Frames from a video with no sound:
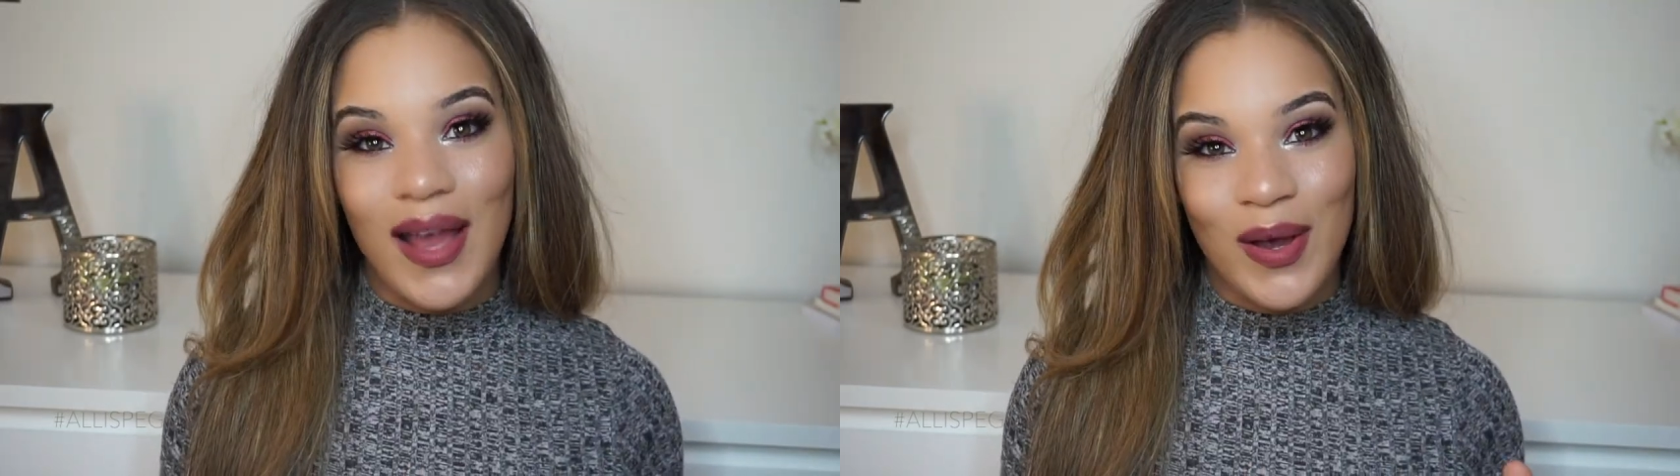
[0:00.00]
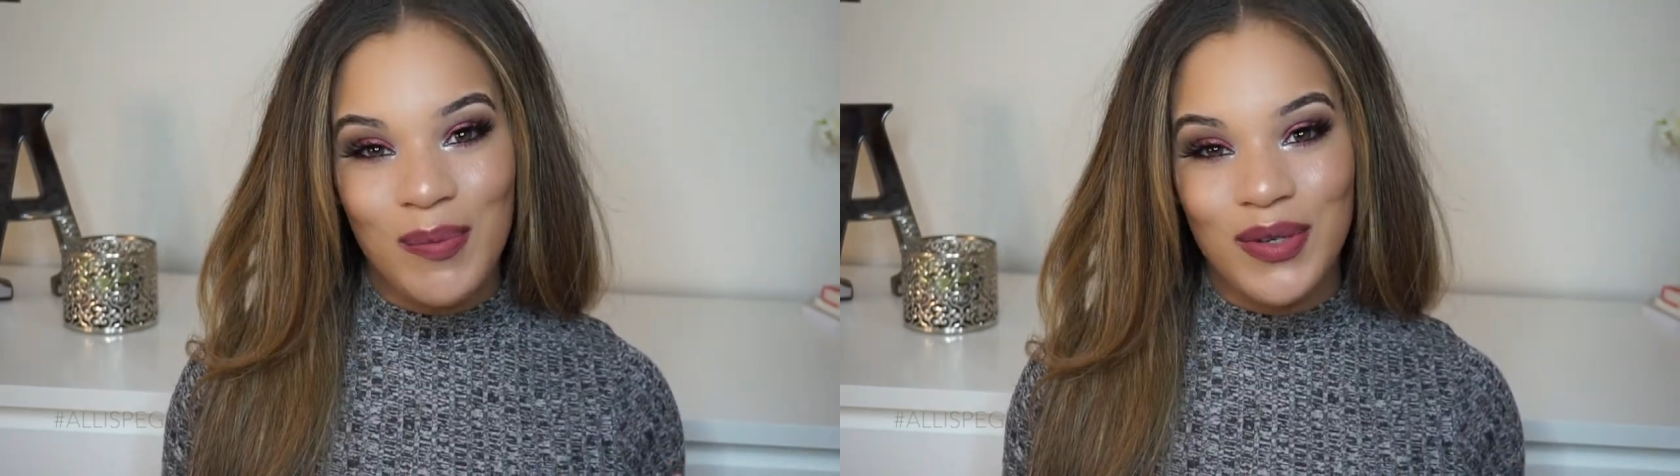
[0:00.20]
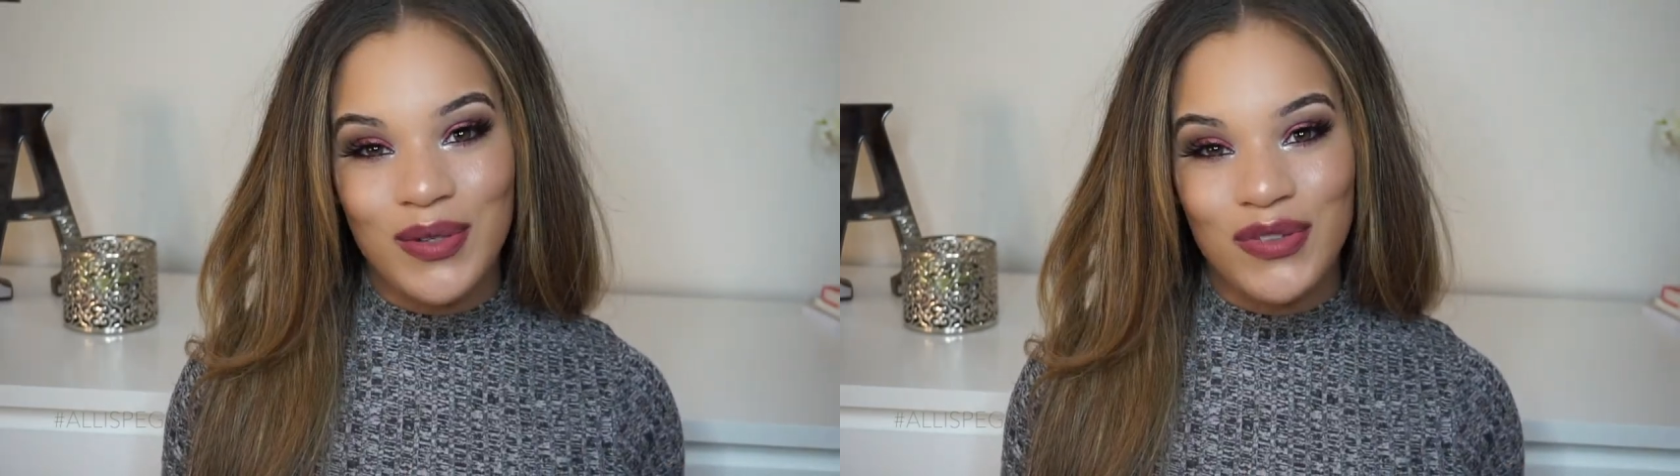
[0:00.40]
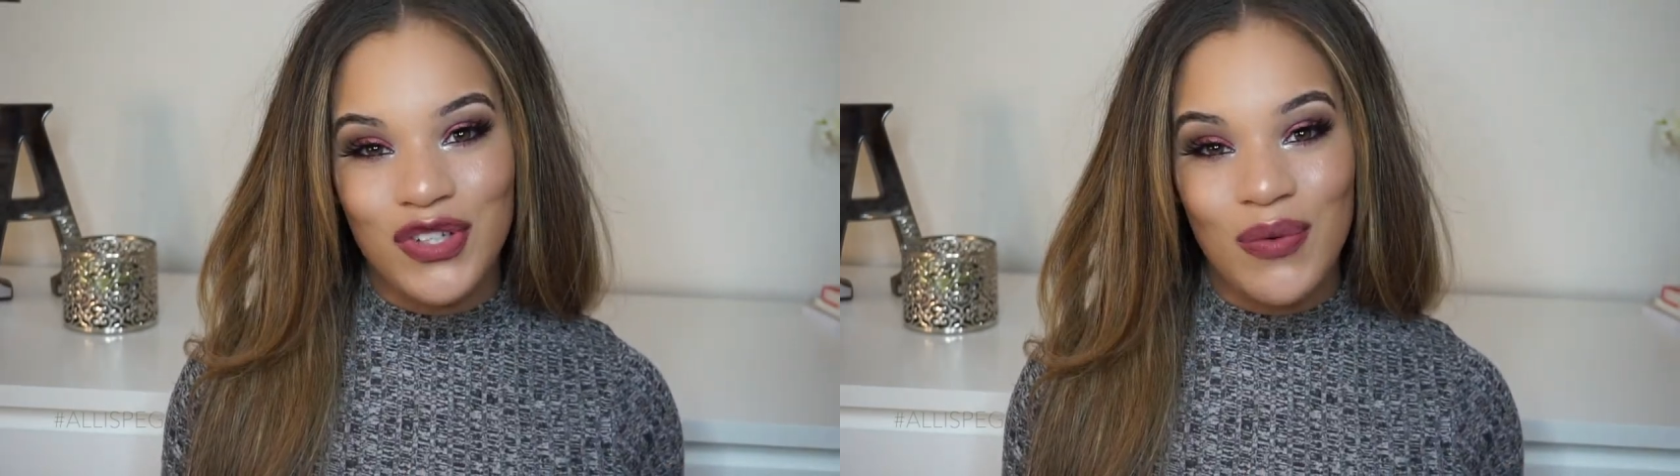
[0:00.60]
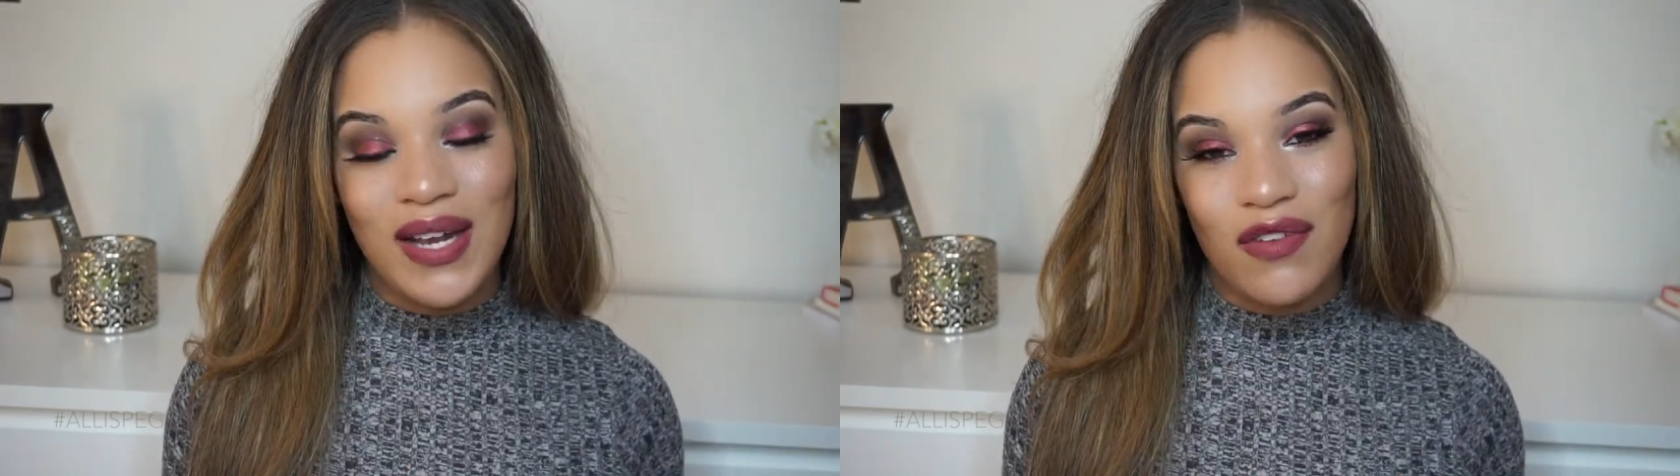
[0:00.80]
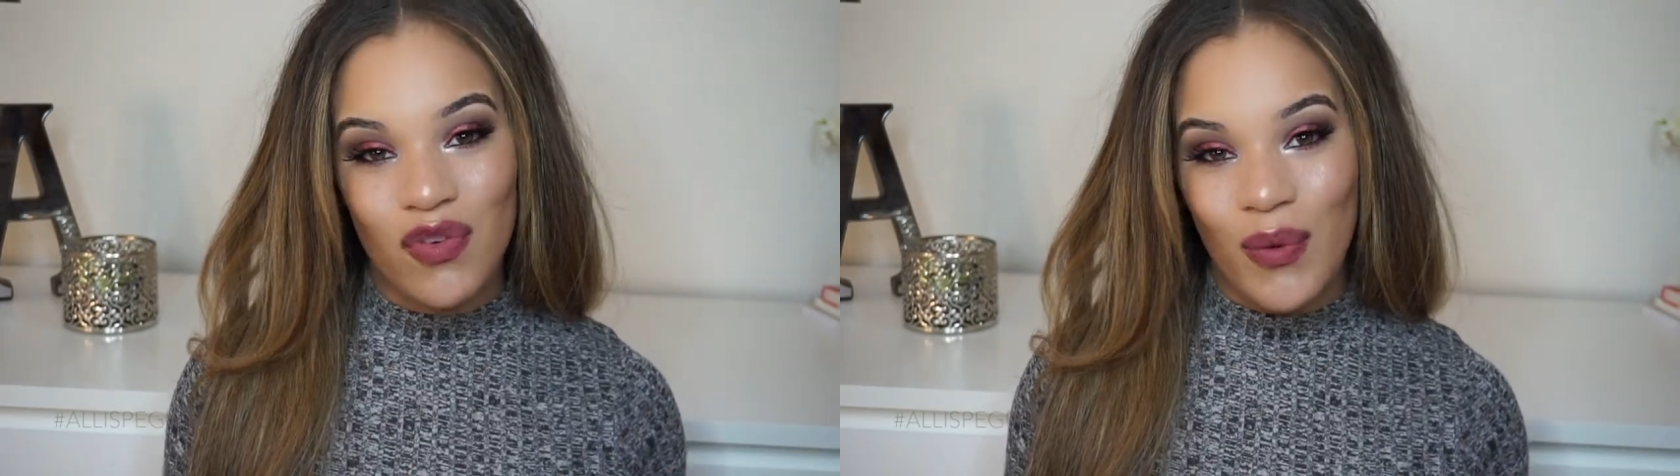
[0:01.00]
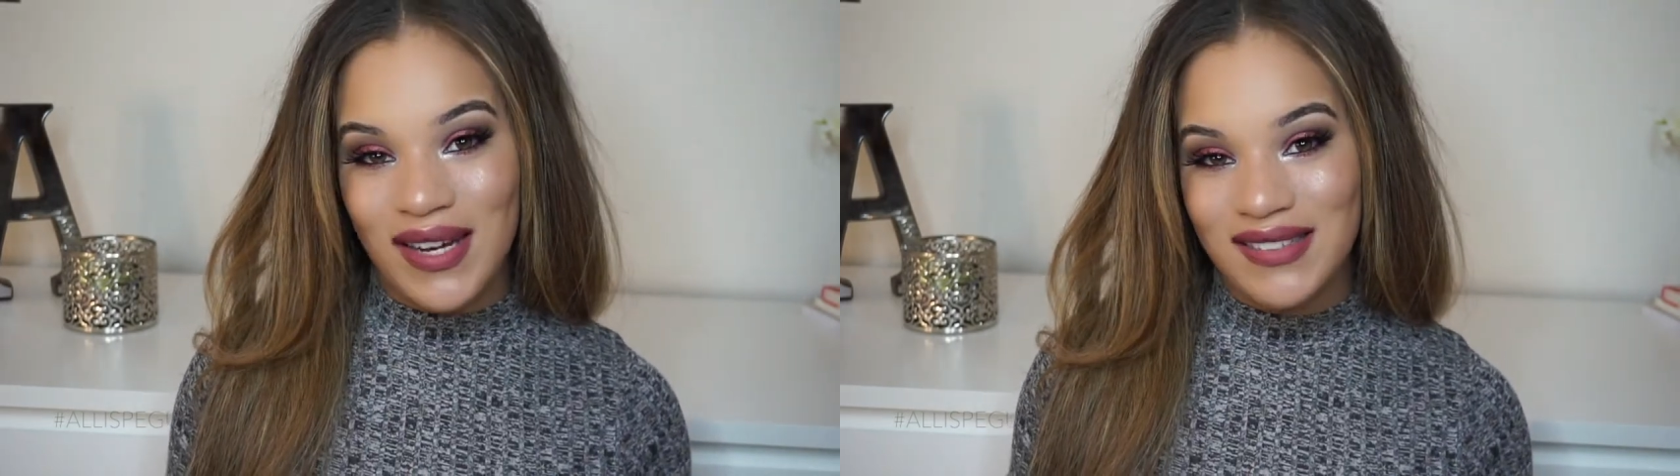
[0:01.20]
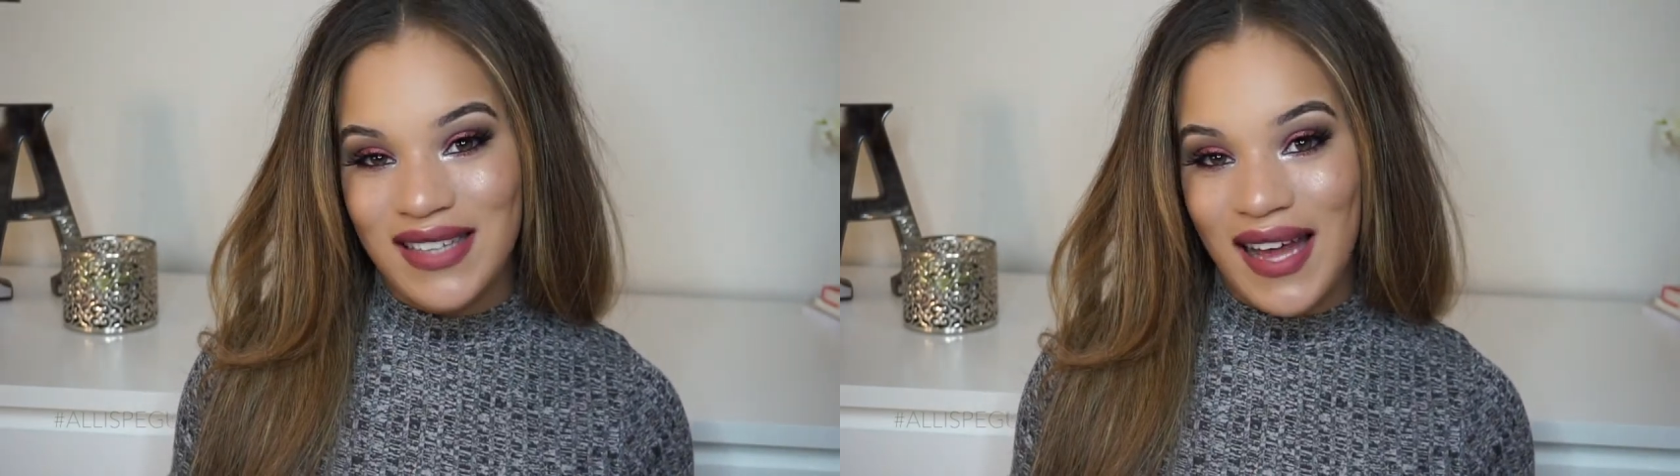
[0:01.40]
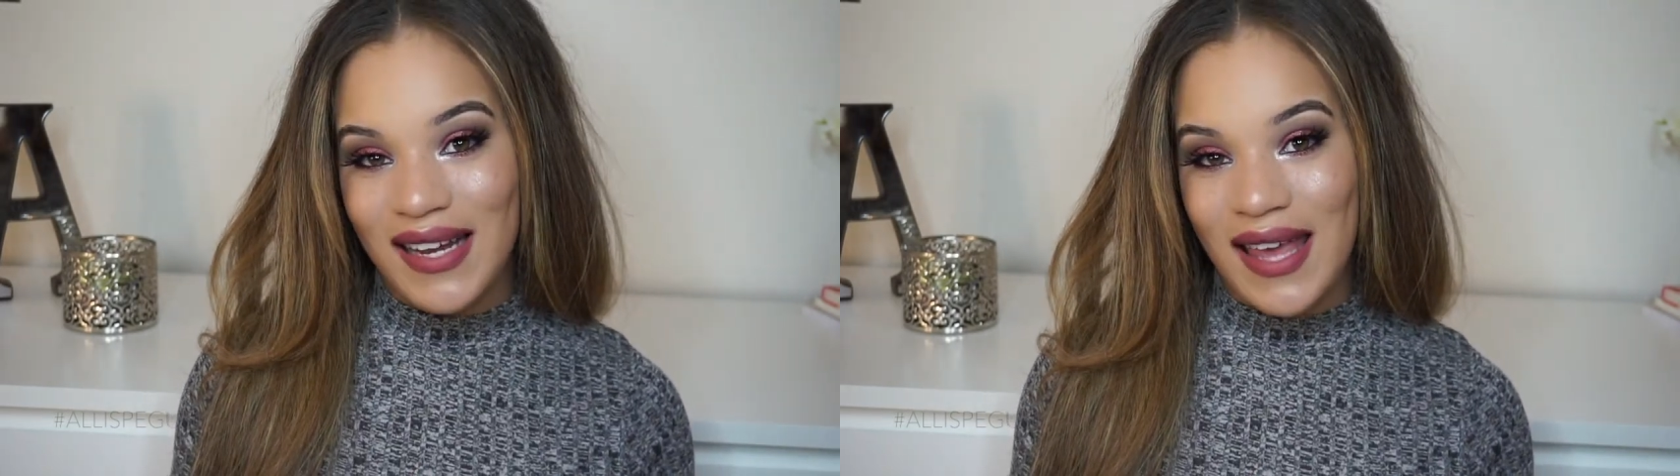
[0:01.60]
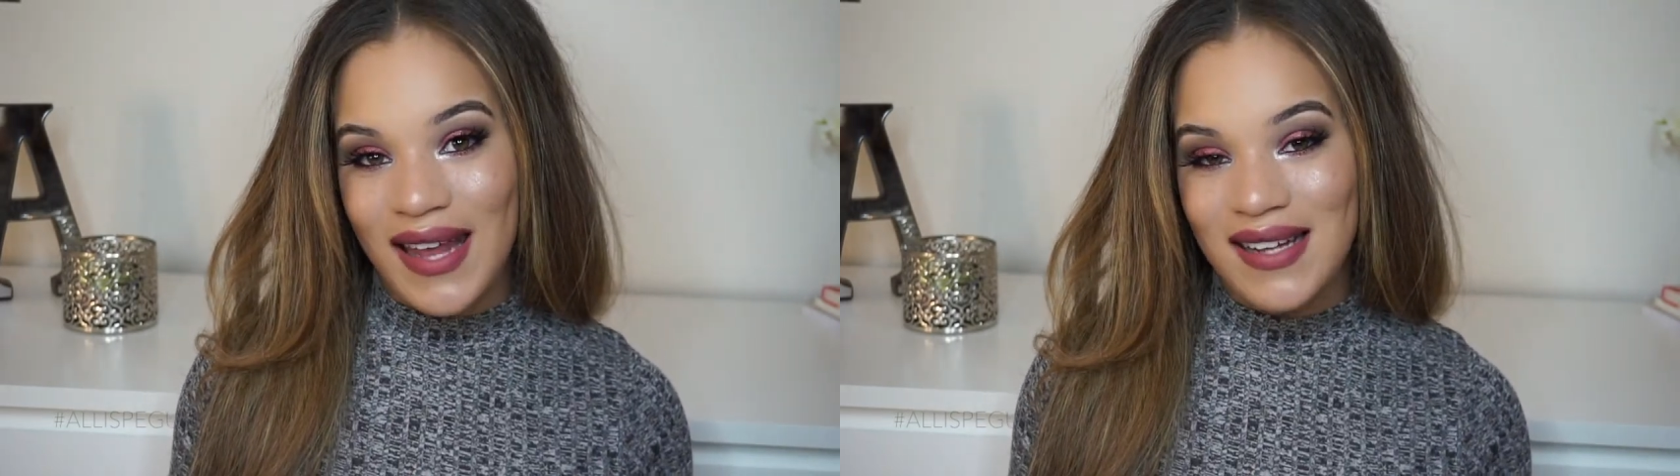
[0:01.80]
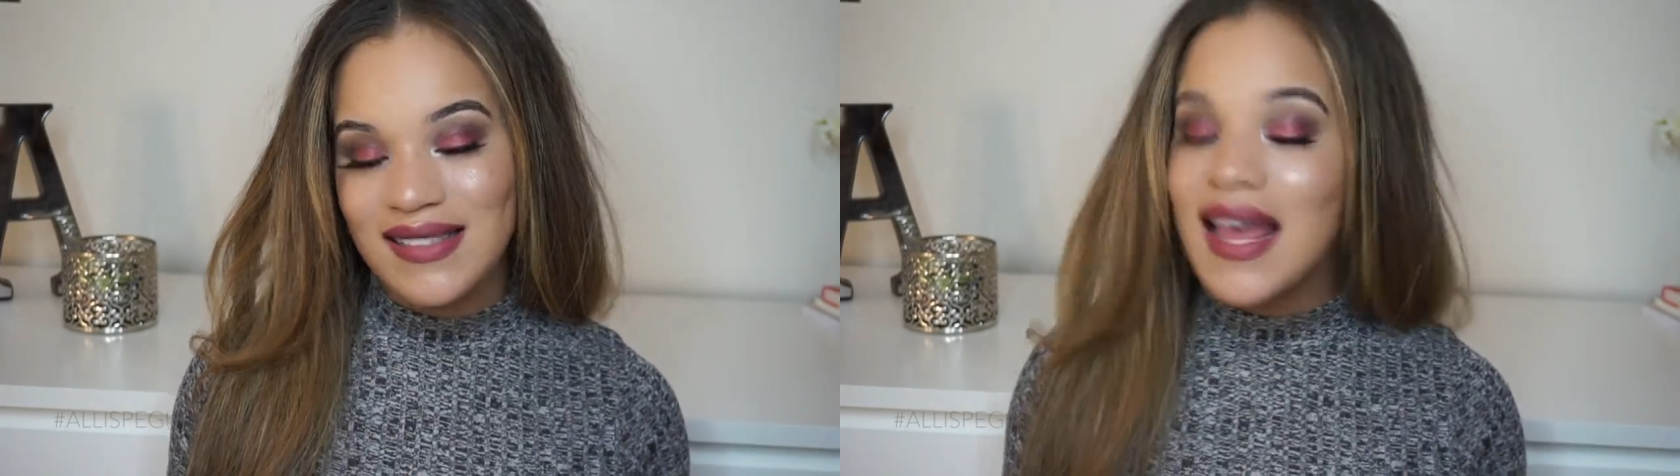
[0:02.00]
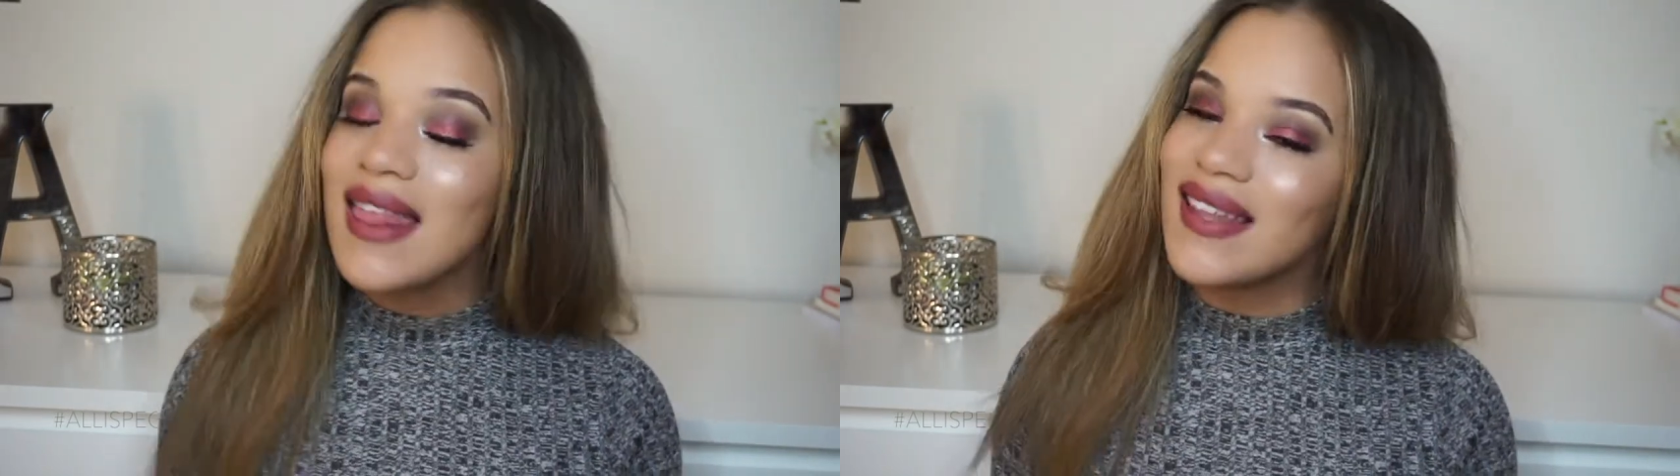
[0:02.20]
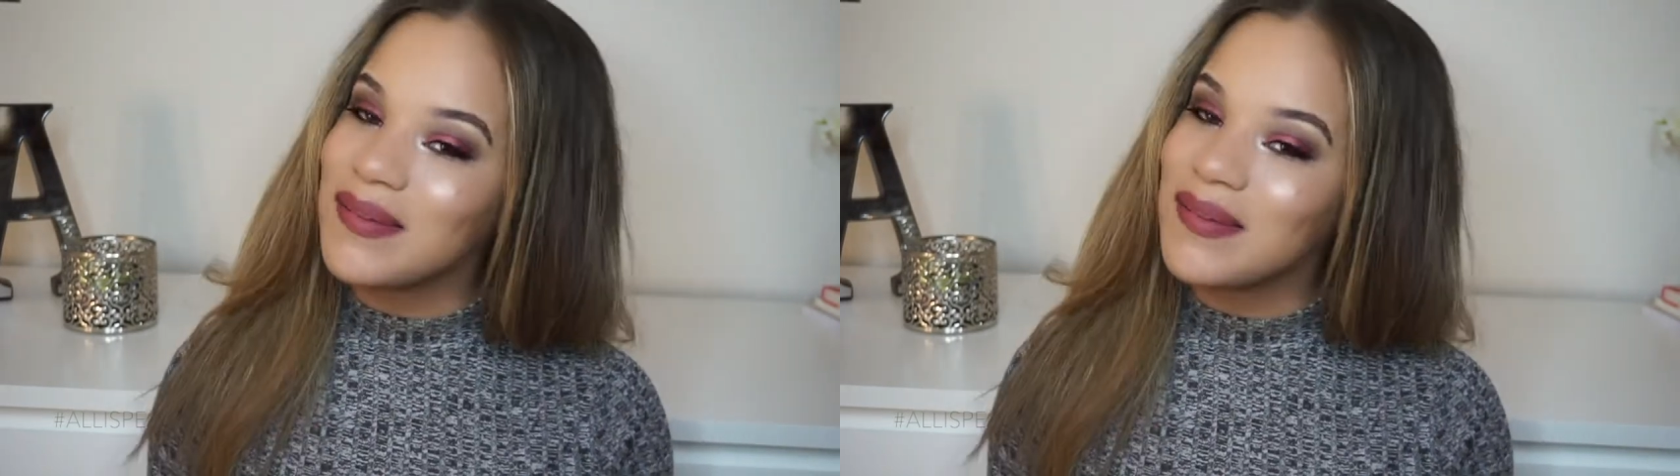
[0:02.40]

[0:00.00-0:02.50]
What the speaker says: I hope you do too, and if you want to see how to get it,